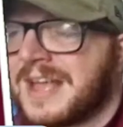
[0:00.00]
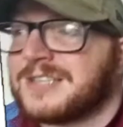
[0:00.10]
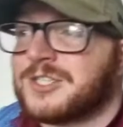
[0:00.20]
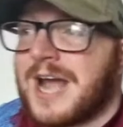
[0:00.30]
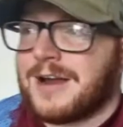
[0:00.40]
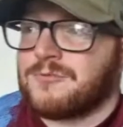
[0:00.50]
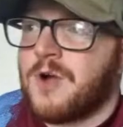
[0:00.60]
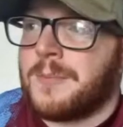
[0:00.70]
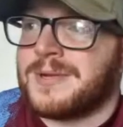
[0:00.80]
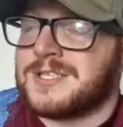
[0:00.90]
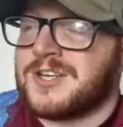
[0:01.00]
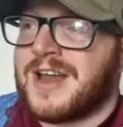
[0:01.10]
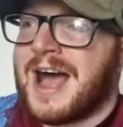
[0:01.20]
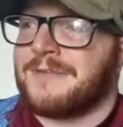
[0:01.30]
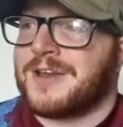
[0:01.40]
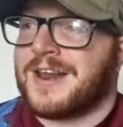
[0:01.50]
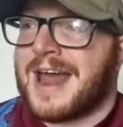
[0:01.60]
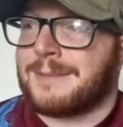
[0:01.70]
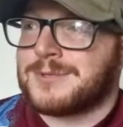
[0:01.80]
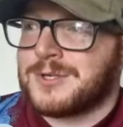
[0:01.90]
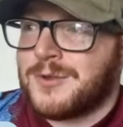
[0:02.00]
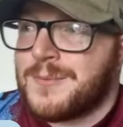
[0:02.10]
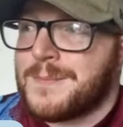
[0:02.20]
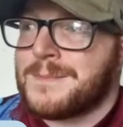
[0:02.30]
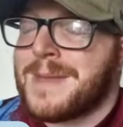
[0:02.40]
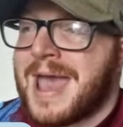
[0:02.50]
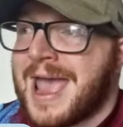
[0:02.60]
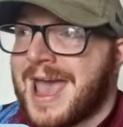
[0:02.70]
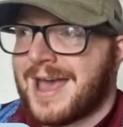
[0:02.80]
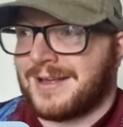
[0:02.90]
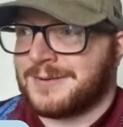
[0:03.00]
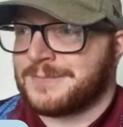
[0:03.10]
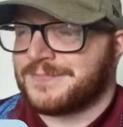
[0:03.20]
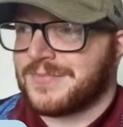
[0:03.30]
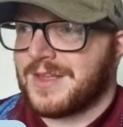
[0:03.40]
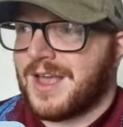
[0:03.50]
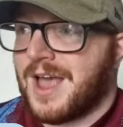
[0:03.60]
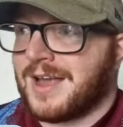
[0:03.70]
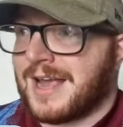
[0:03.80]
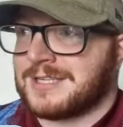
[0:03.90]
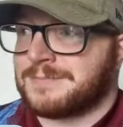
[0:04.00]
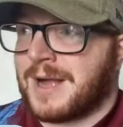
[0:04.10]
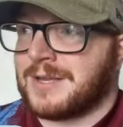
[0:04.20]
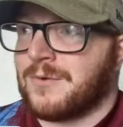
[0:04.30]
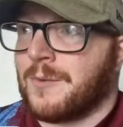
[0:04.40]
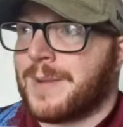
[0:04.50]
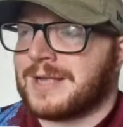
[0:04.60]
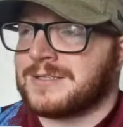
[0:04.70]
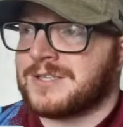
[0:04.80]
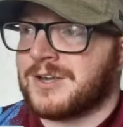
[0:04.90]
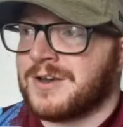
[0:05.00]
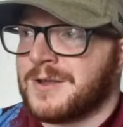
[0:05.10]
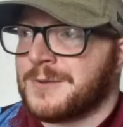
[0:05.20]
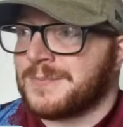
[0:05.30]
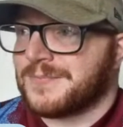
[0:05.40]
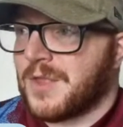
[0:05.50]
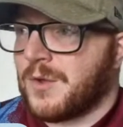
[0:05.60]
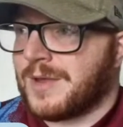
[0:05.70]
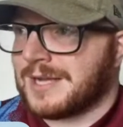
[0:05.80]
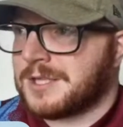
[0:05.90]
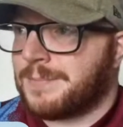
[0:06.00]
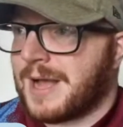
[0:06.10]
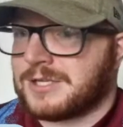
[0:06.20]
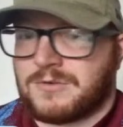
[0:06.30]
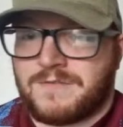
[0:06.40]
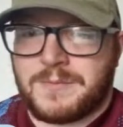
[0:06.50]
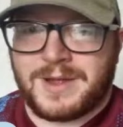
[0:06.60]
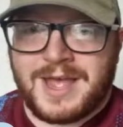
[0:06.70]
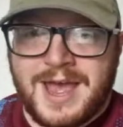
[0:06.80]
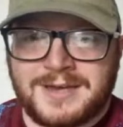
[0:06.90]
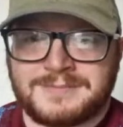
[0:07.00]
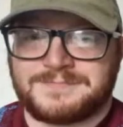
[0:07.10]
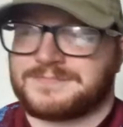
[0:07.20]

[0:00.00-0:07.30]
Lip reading: Jack Robinson having an absolute mare against Manuel Benson, who gets the better of him again.